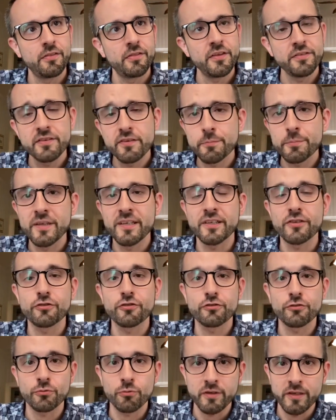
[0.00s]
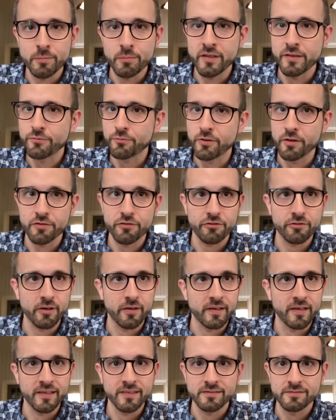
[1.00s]
This has been extremely
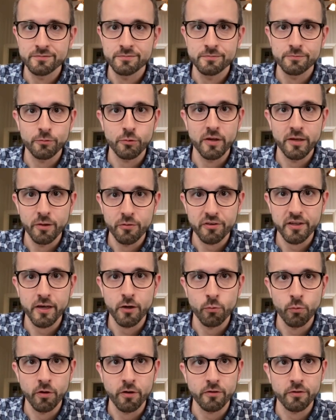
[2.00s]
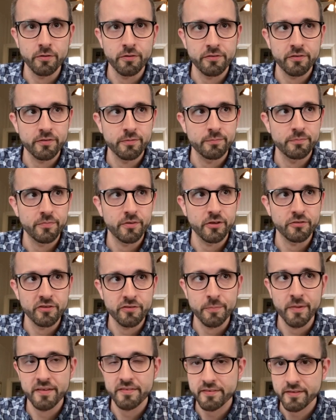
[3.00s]
frustrating for healthcare workers, such
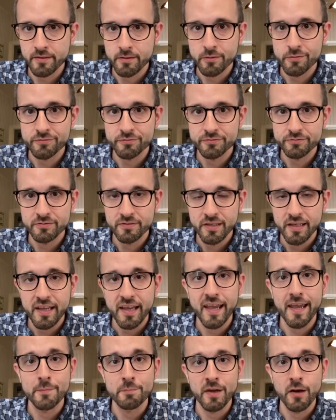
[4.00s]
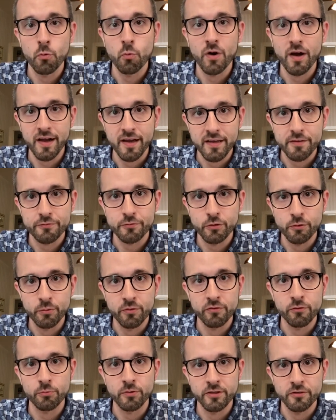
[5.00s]
as myself and my wife,
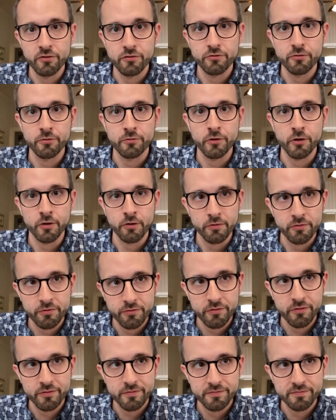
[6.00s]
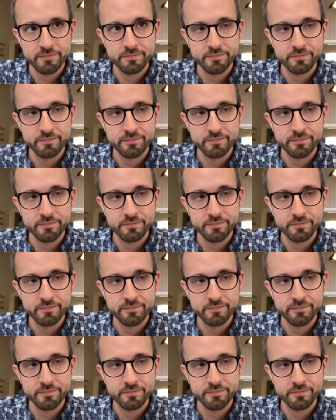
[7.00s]
who is a registered nurse.